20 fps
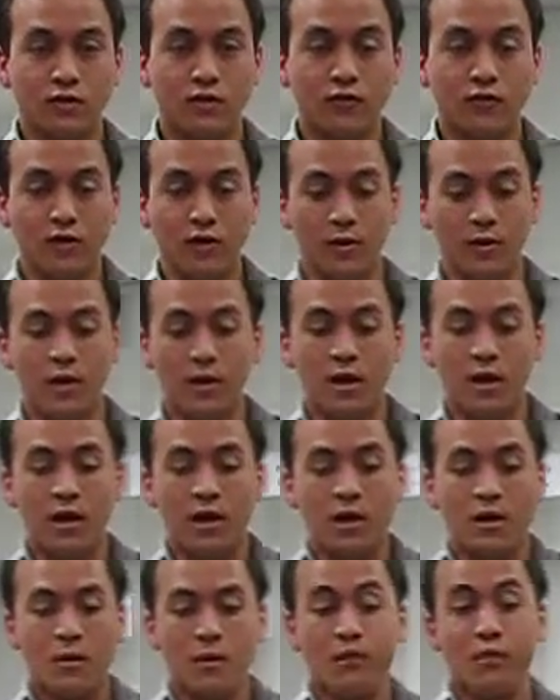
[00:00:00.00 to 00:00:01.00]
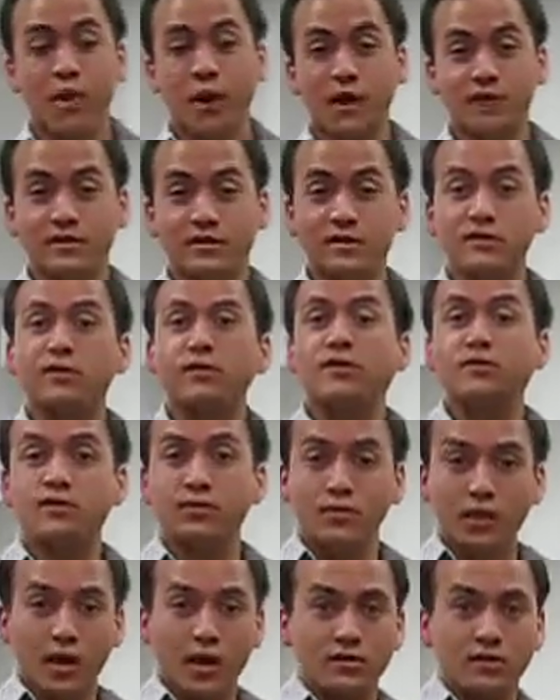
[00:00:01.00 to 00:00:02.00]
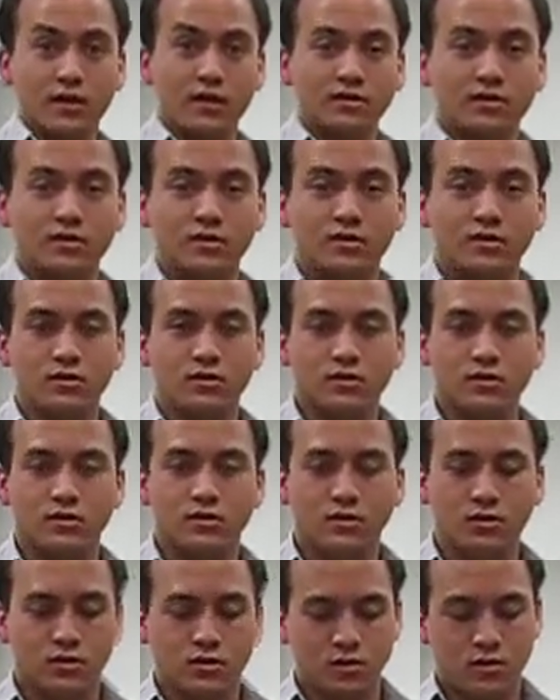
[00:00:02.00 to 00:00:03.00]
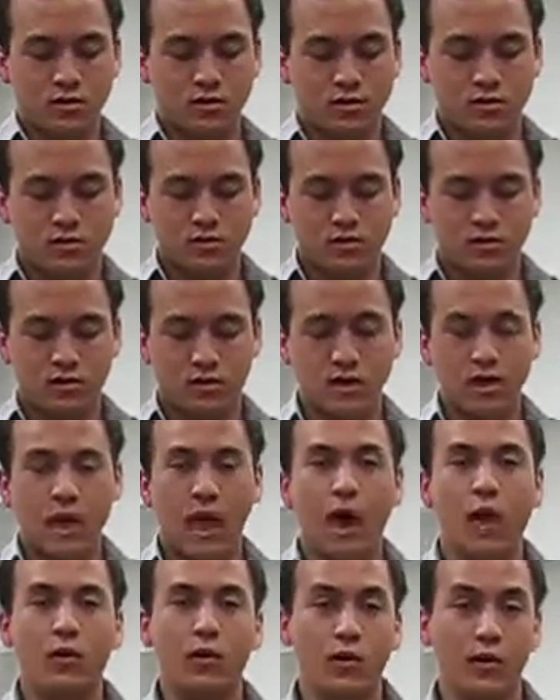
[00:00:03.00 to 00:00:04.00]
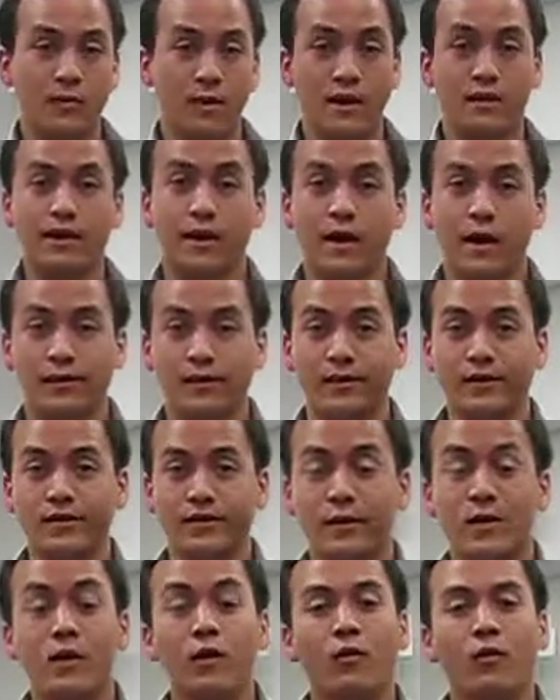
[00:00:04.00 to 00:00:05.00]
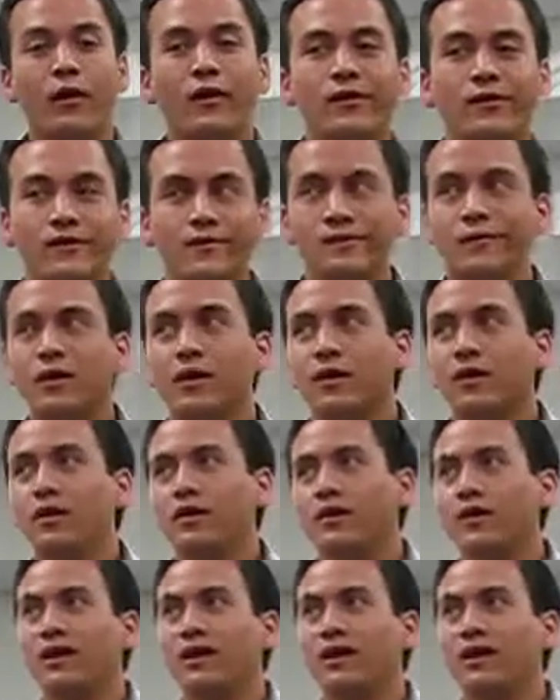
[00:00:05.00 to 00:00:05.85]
from process to process. How are we going to make that happen? Well, you